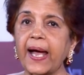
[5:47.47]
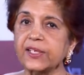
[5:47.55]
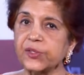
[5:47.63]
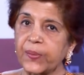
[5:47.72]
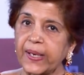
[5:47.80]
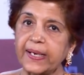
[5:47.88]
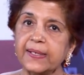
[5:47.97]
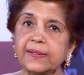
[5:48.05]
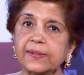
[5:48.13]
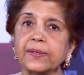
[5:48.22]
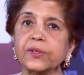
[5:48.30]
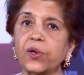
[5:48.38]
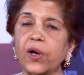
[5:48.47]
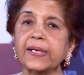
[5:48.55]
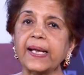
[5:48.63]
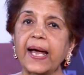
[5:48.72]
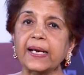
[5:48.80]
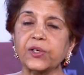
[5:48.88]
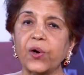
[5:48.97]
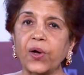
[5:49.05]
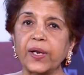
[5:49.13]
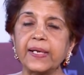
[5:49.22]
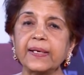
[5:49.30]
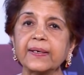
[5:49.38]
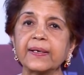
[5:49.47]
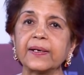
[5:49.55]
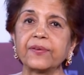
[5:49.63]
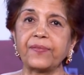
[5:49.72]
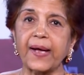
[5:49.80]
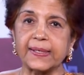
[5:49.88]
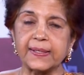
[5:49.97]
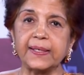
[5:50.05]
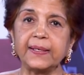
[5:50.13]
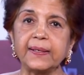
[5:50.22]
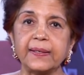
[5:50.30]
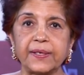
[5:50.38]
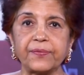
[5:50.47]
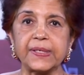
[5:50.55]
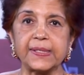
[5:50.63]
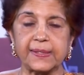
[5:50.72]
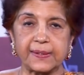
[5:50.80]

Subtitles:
as well as non-alcoholic fatty liver